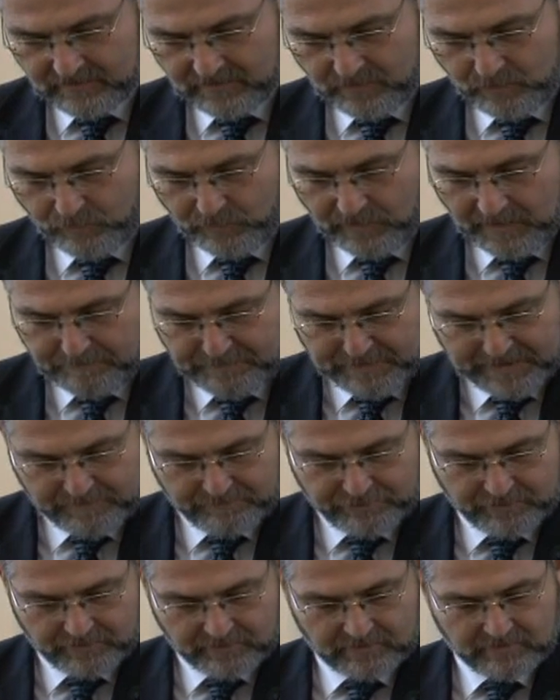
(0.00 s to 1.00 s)
will
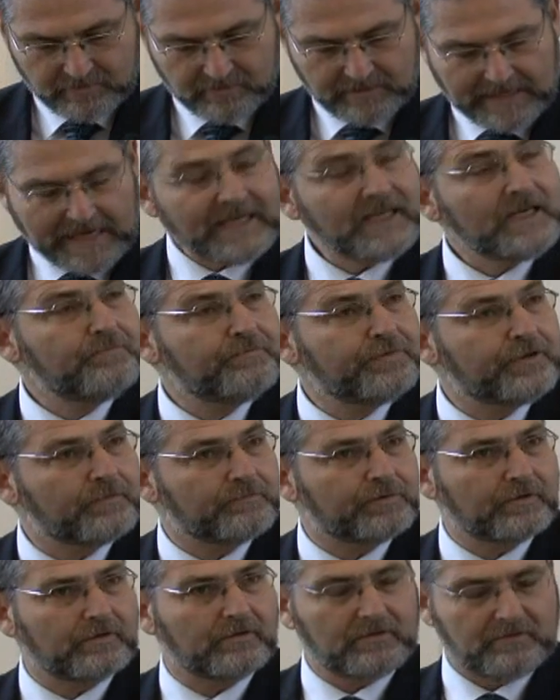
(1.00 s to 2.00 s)
people, any
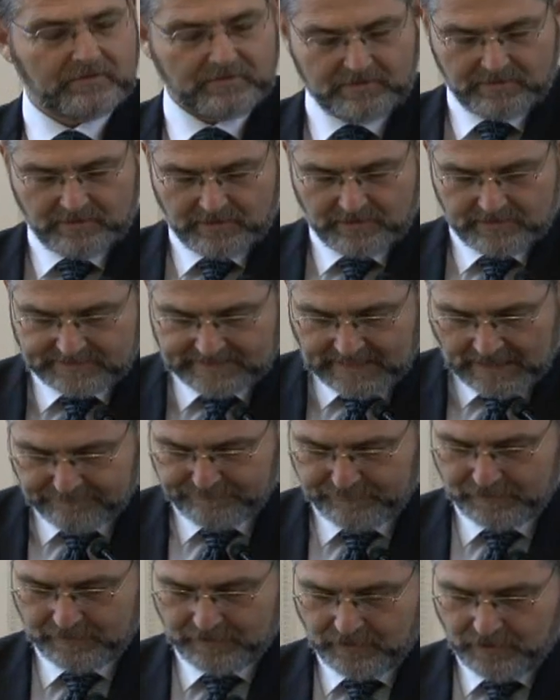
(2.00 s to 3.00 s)
people,
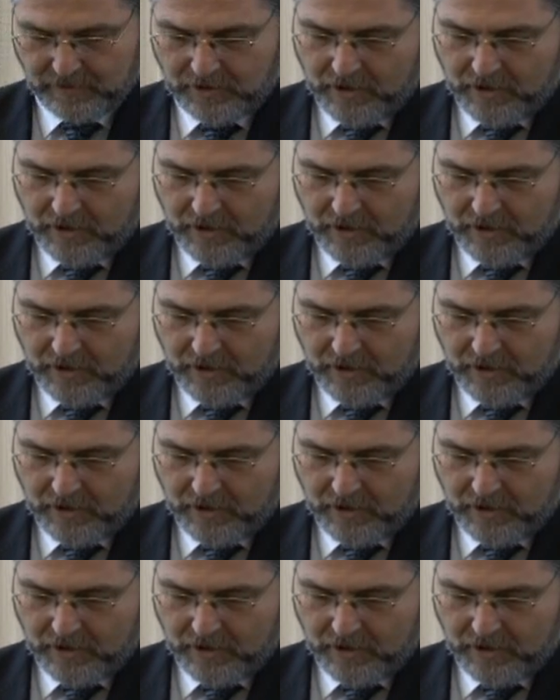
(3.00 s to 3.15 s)
suffer